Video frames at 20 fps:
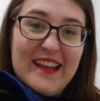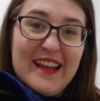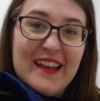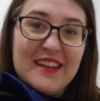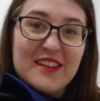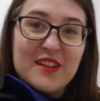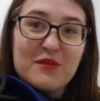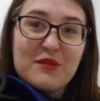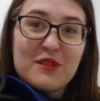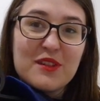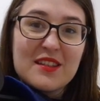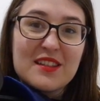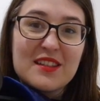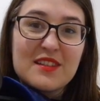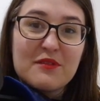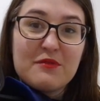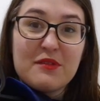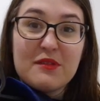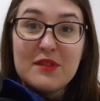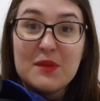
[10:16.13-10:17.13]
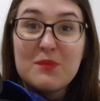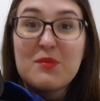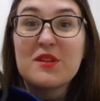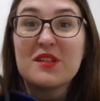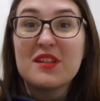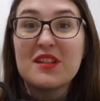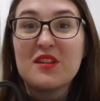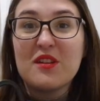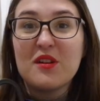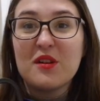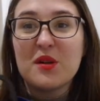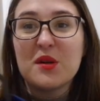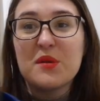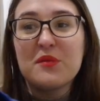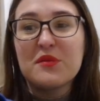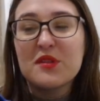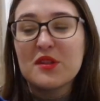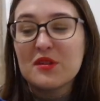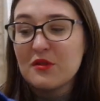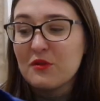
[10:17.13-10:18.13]
And it was 50%
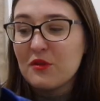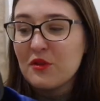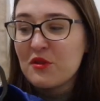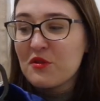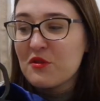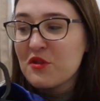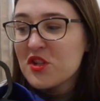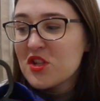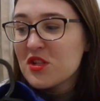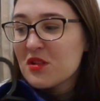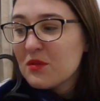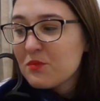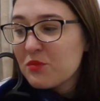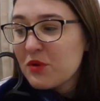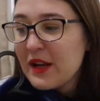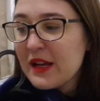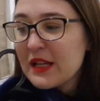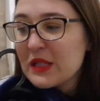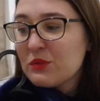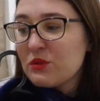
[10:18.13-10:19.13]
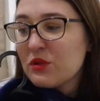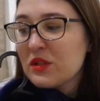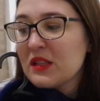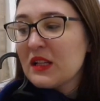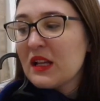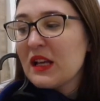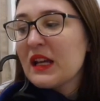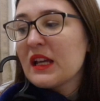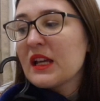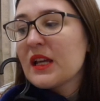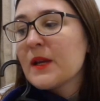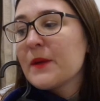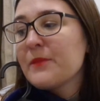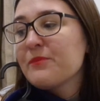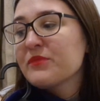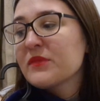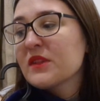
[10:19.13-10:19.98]
off, so the original price was like